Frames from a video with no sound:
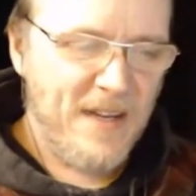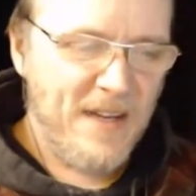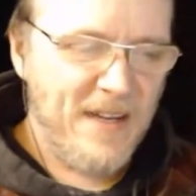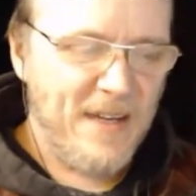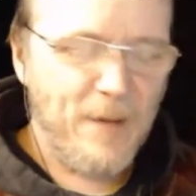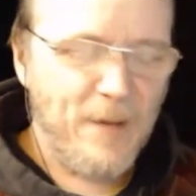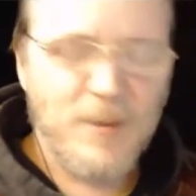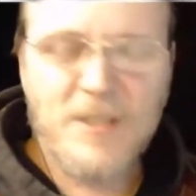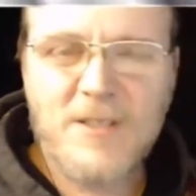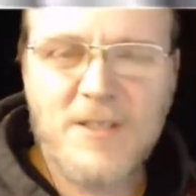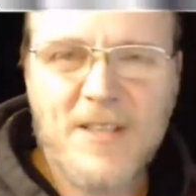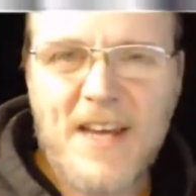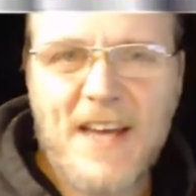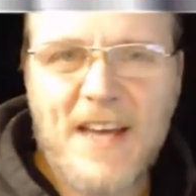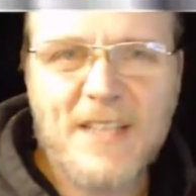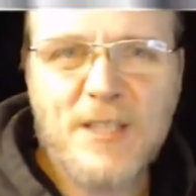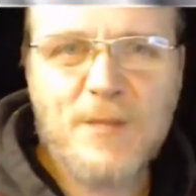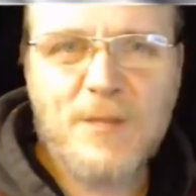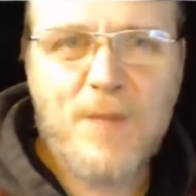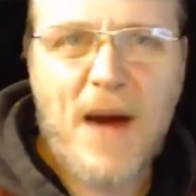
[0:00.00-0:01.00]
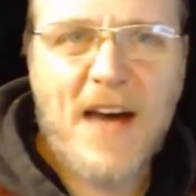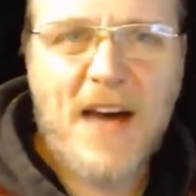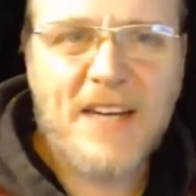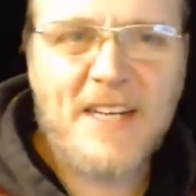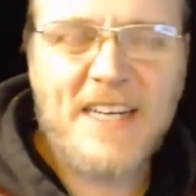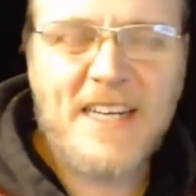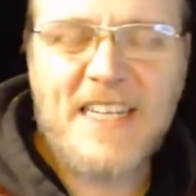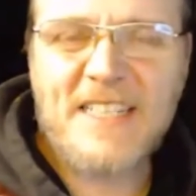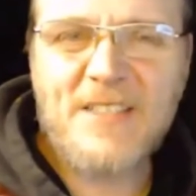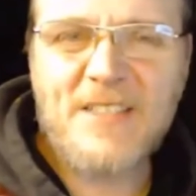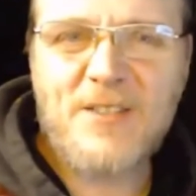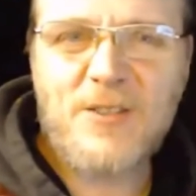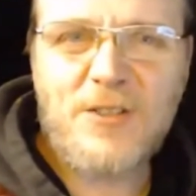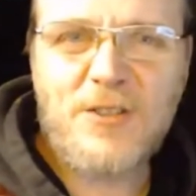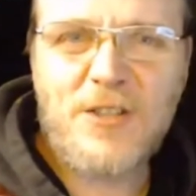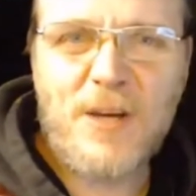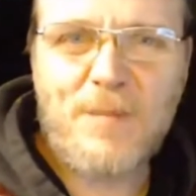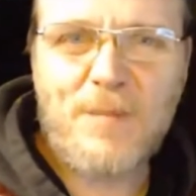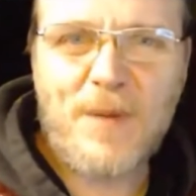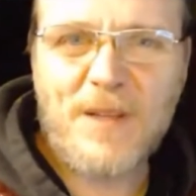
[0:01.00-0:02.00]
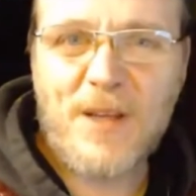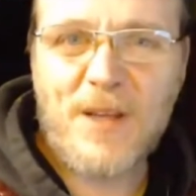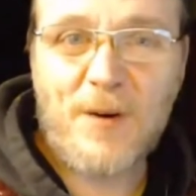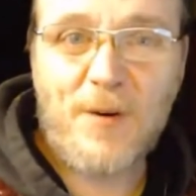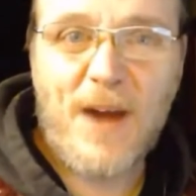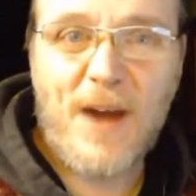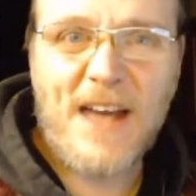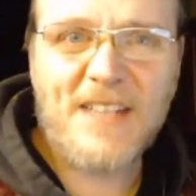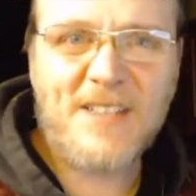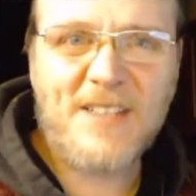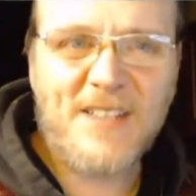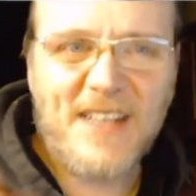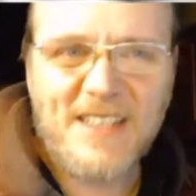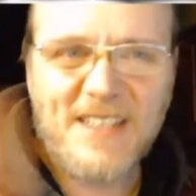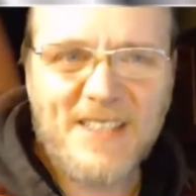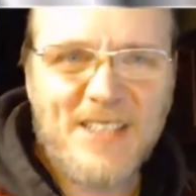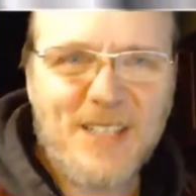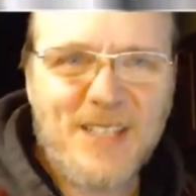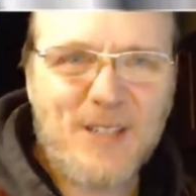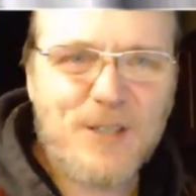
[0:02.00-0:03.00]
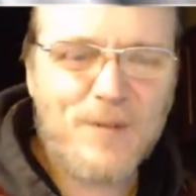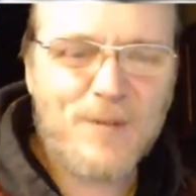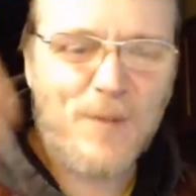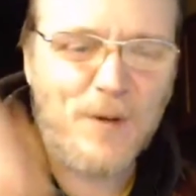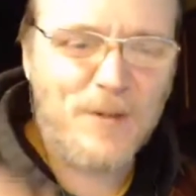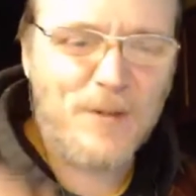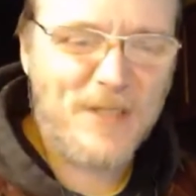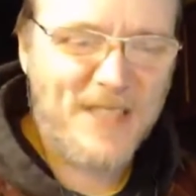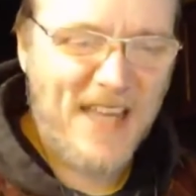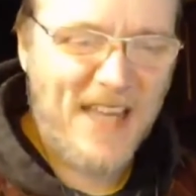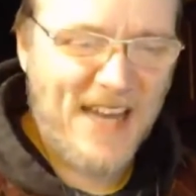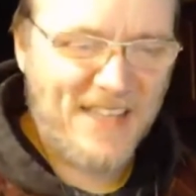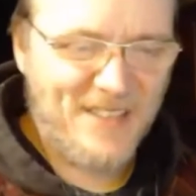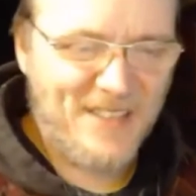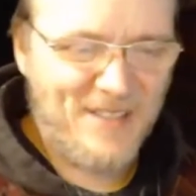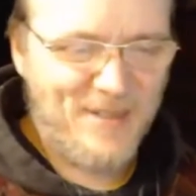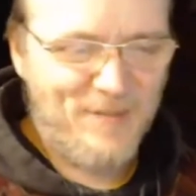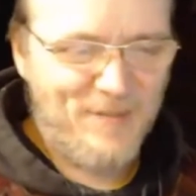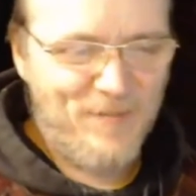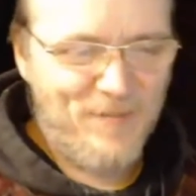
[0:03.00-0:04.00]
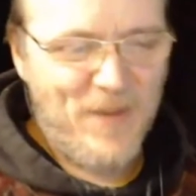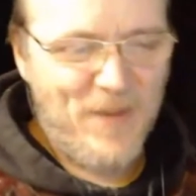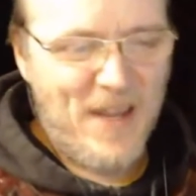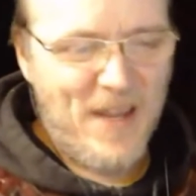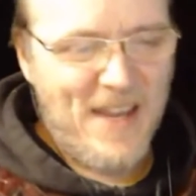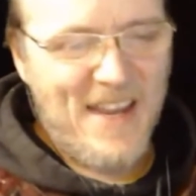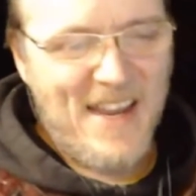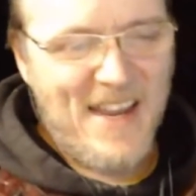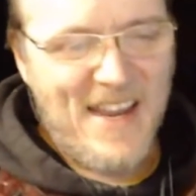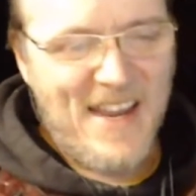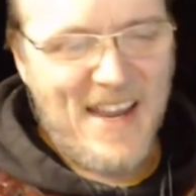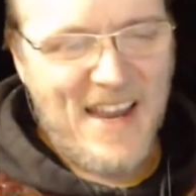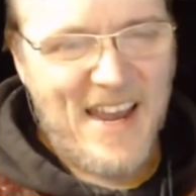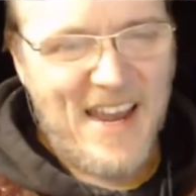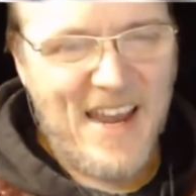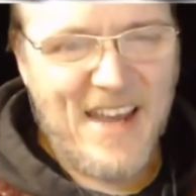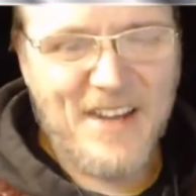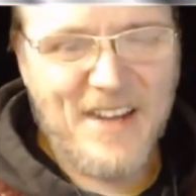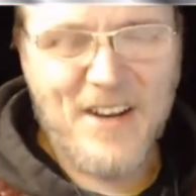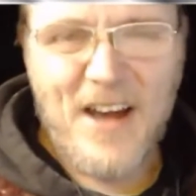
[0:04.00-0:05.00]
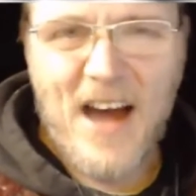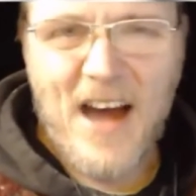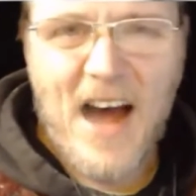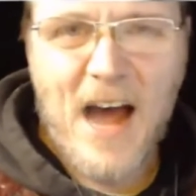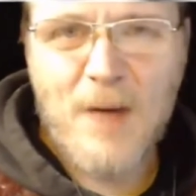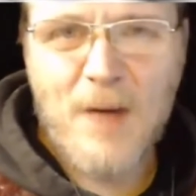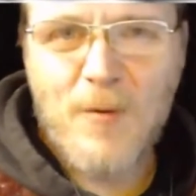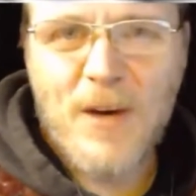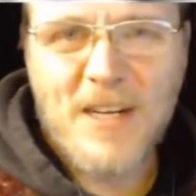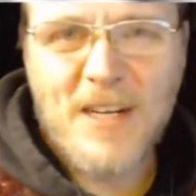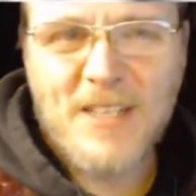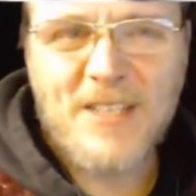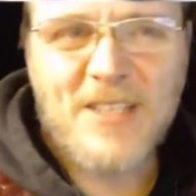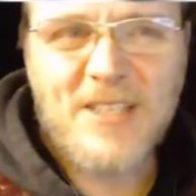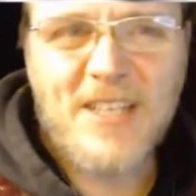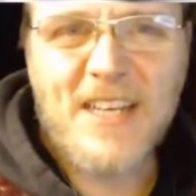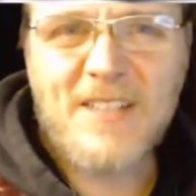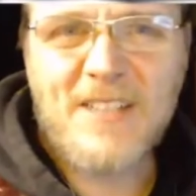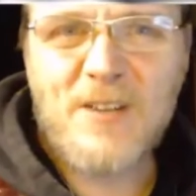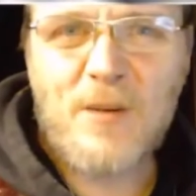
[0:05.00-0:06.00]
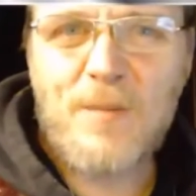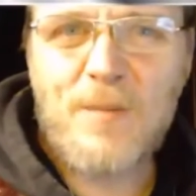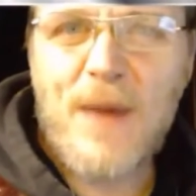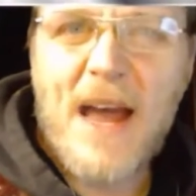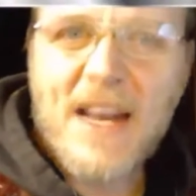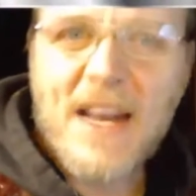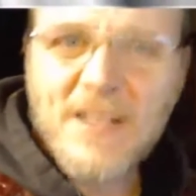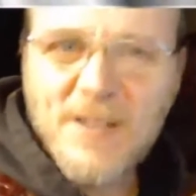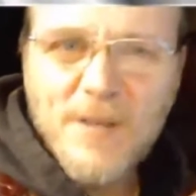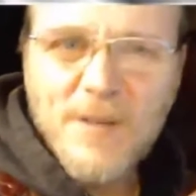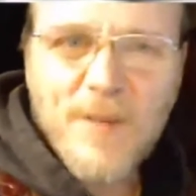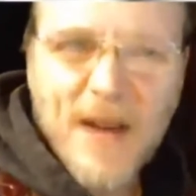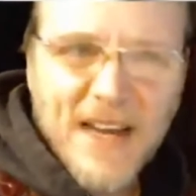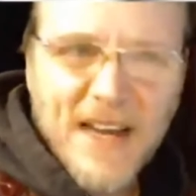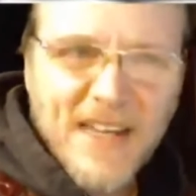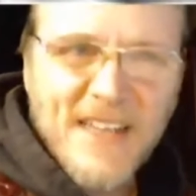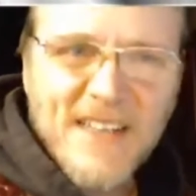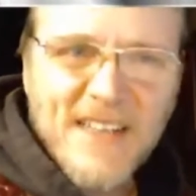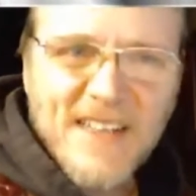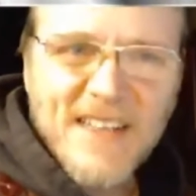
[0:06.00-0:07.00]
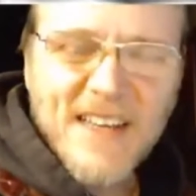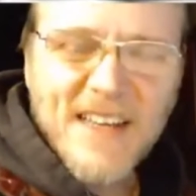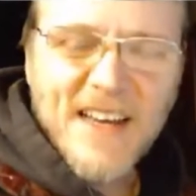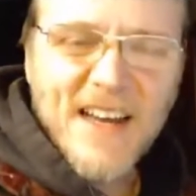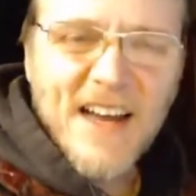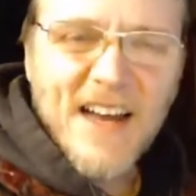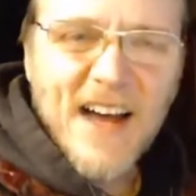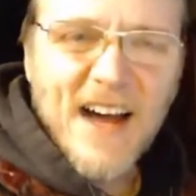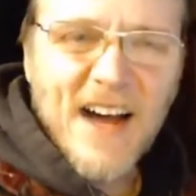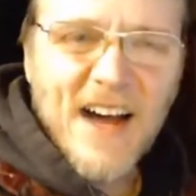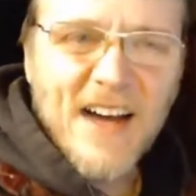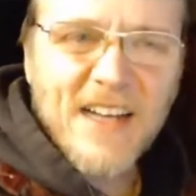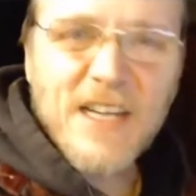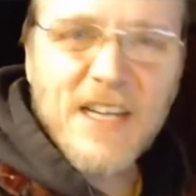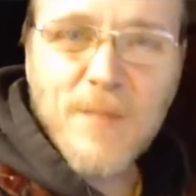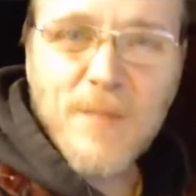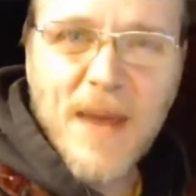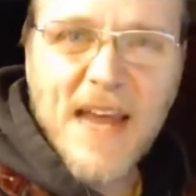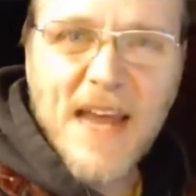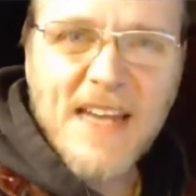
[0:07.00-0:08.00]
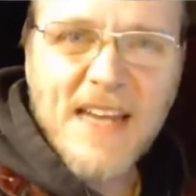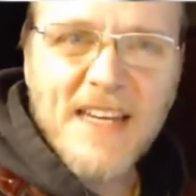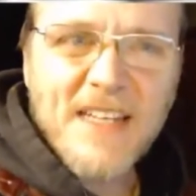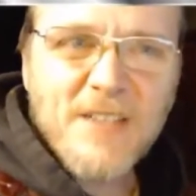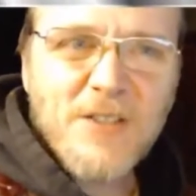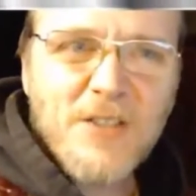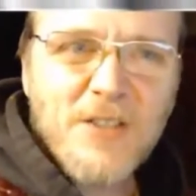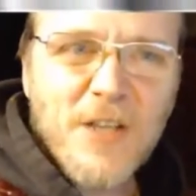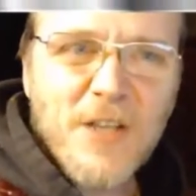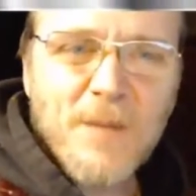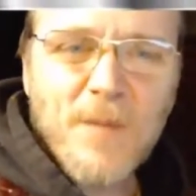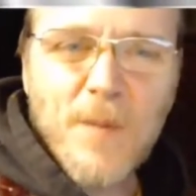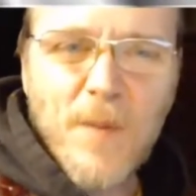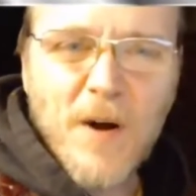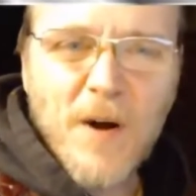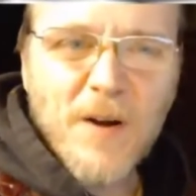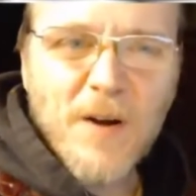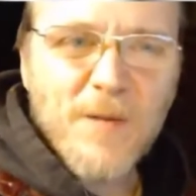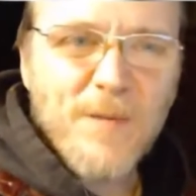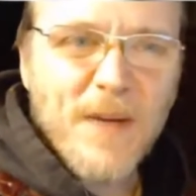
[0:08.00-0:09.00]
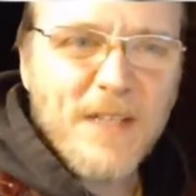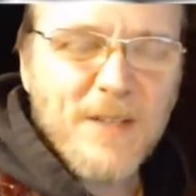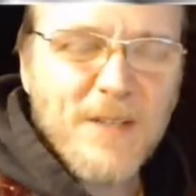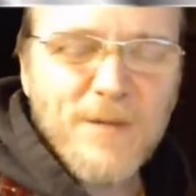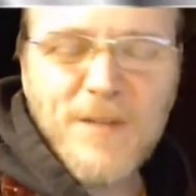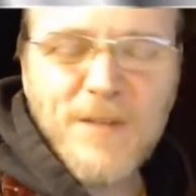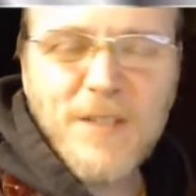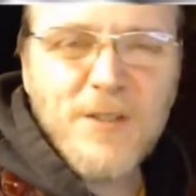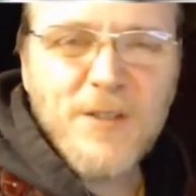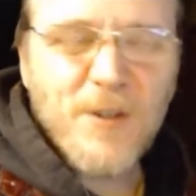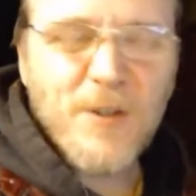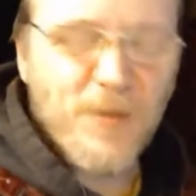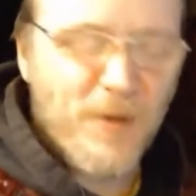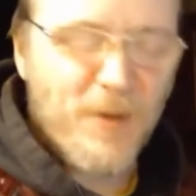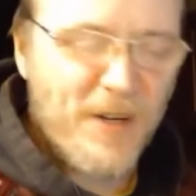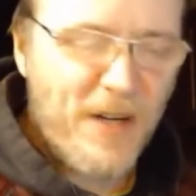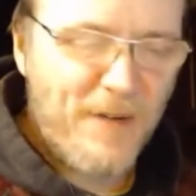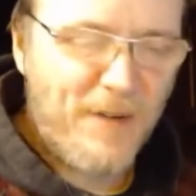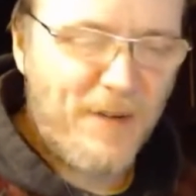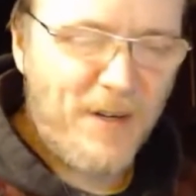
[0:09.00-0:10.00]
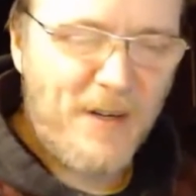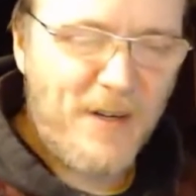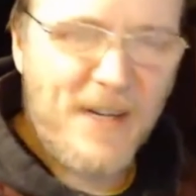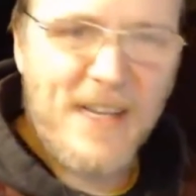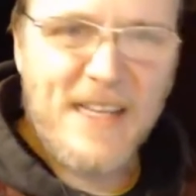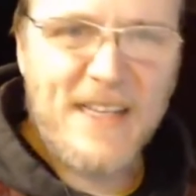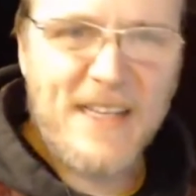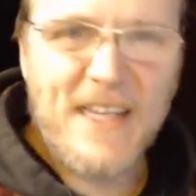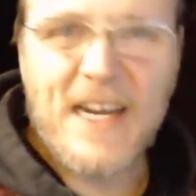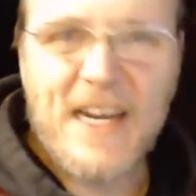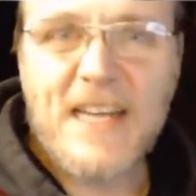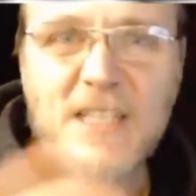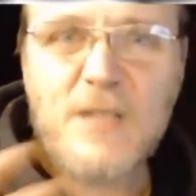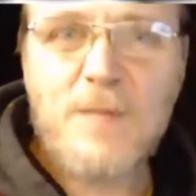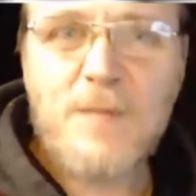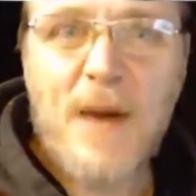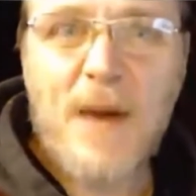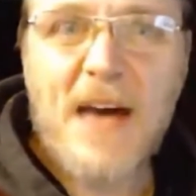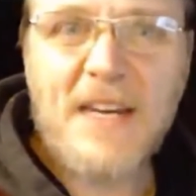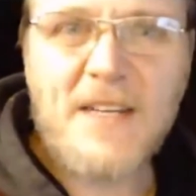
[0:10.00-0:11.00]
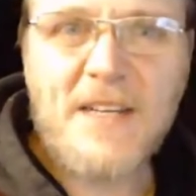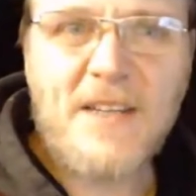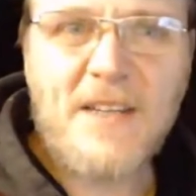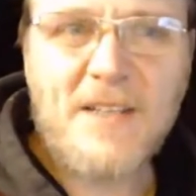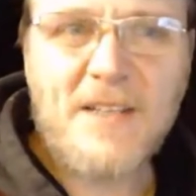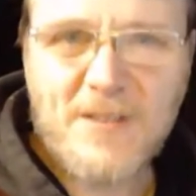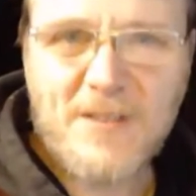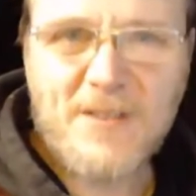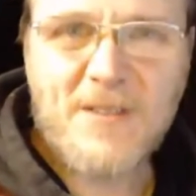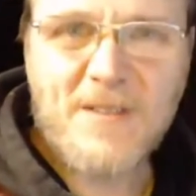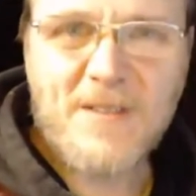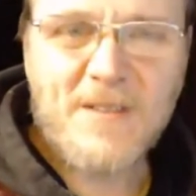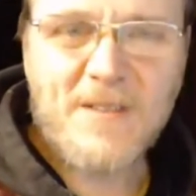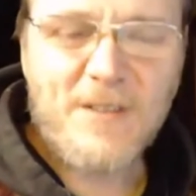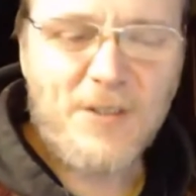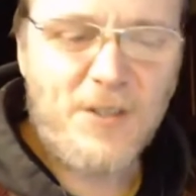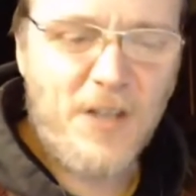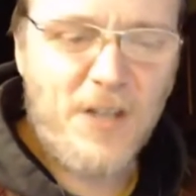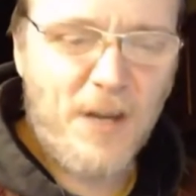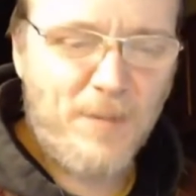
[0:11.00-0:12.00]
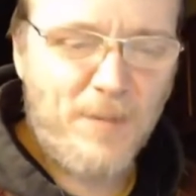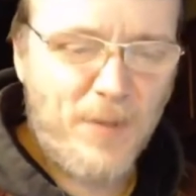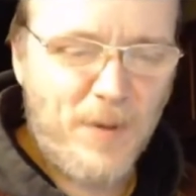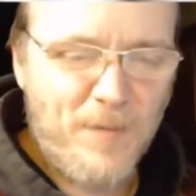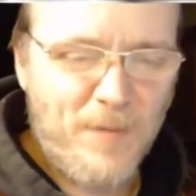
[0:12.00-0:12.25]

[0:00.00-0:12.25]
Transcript: Now, let's say I spotted Ian's ship on the horizon. I see the smokestacks, and I want to signal back to my commanding ship, part of my division or whatever, that I spotted this ship.